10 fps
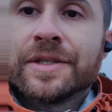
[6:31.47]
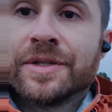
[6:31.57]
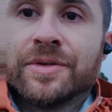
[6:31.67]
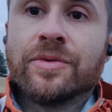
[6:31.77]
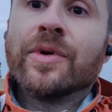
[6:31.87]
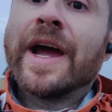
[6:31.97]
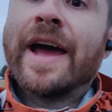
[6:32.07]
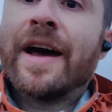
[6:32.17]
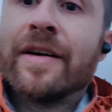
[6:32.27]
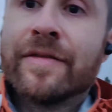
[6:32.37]
to
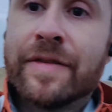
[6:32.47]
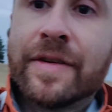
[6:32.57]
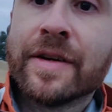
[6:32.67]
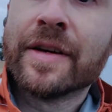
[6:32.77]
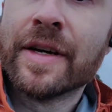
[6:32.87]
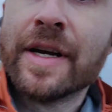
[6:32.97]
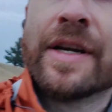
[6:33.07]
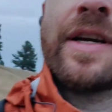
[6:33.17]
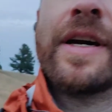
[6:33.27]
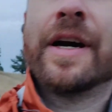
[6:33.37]
have
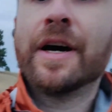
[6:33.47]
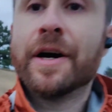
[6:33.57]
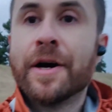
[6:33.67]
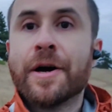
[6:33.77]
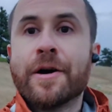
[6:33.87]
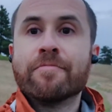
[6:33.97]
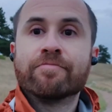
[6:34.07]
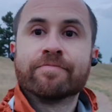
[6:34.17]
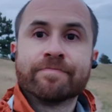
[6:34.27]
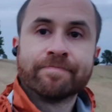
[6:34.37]
a
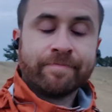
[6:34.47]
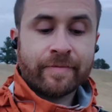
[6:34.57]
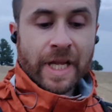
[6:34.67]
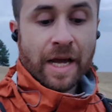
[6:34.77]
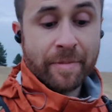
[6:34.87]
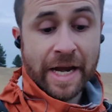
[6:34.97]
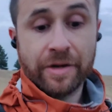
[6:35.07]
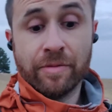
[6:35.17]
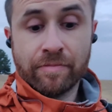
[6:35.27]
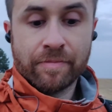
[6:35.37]

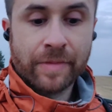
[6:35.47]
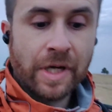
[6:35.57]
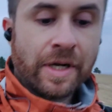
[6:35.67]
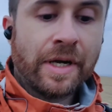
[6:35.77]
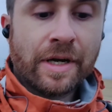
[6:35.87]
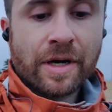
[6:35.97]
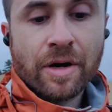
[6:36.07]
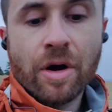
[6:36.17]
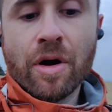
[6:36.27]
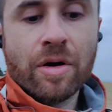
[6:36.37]
menu
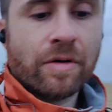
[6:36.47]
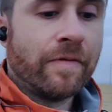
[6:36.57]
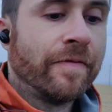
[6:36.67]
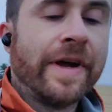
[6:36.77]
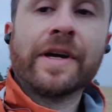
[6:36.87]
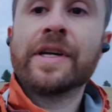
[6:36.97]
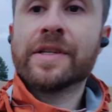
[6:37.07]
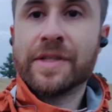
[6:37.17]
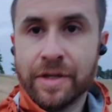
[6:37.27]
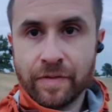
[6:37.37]
or
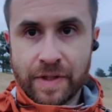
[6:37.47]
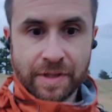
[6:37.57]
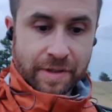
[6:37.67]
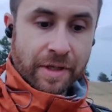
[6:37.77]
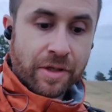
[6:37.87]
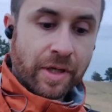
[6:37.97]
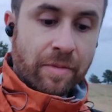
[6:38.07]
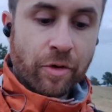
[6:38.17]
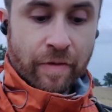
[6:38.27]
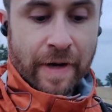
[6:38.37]
various services that you
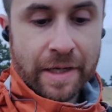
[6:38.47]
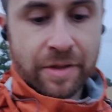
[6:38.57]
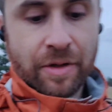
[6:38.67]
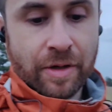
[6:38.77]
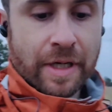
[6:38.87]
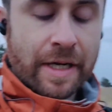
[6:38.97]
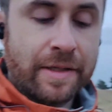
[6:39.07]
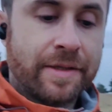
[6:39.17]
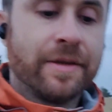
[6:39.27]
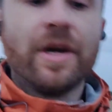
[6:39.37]
can provide to your
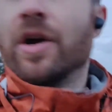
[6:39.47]
clients,